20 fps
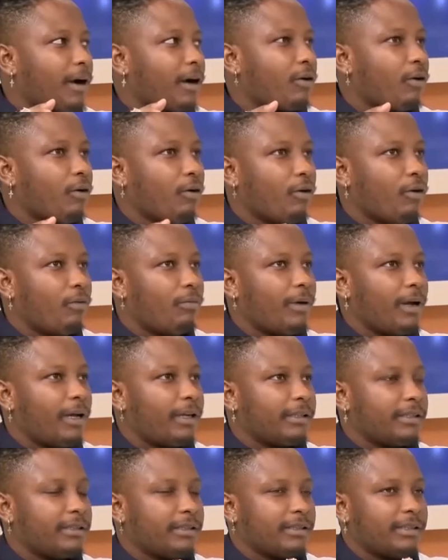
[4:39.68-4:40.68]
home
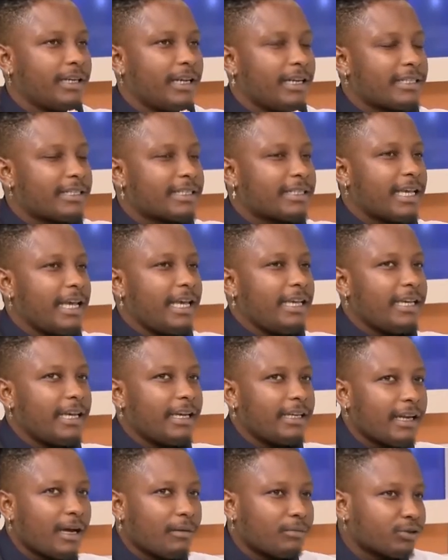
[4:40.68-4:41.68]
and
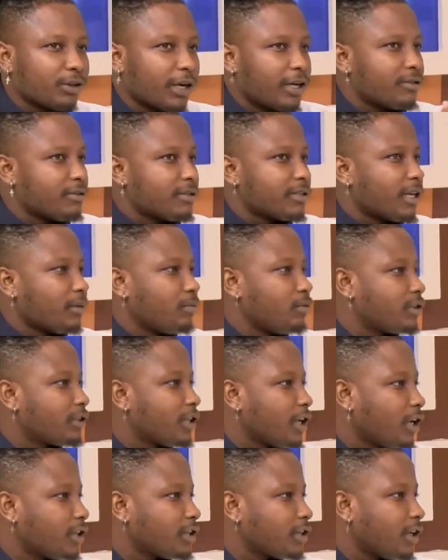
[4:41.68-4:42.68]
saying I'm trying to
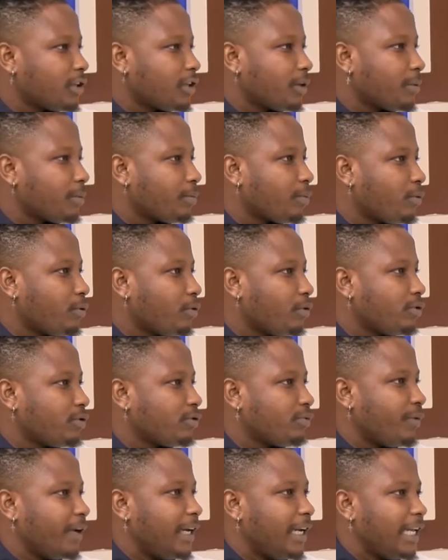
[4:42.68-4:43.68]
sabotage other people's
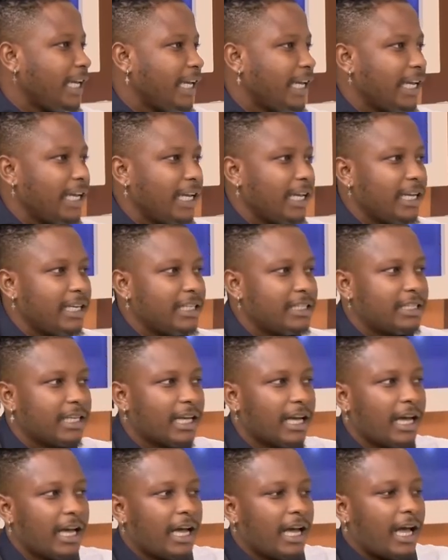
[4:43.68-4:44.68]
release.
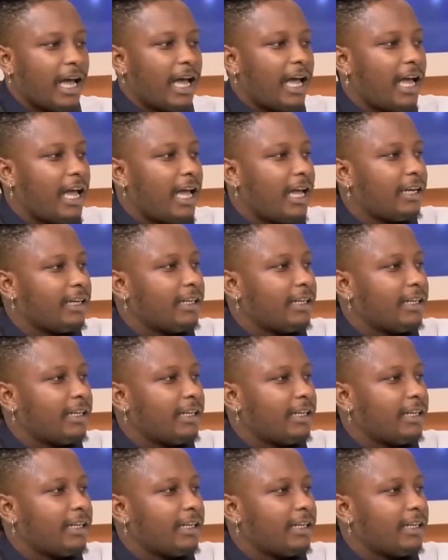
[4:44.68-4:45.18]
And